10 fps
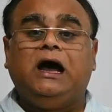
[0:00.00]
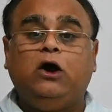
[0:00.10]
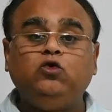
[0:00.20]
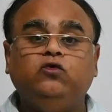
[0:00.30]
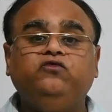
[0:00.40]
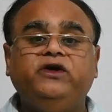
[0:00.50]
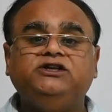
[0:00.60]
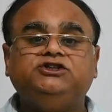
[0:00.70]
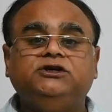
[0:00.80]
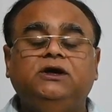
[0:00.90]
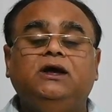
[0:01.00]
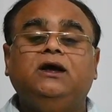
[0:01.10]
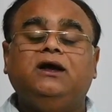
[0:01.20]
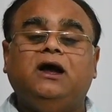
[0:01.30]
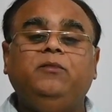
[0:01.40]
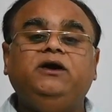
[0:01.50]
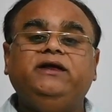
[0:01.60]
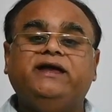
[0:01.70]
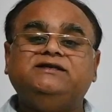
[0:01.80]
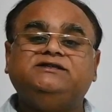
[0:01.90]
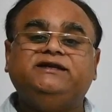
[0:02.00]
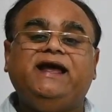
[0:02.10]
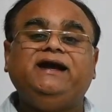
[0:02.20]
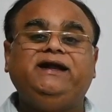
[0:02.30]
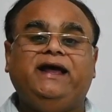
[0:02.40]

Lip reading: out of which government can select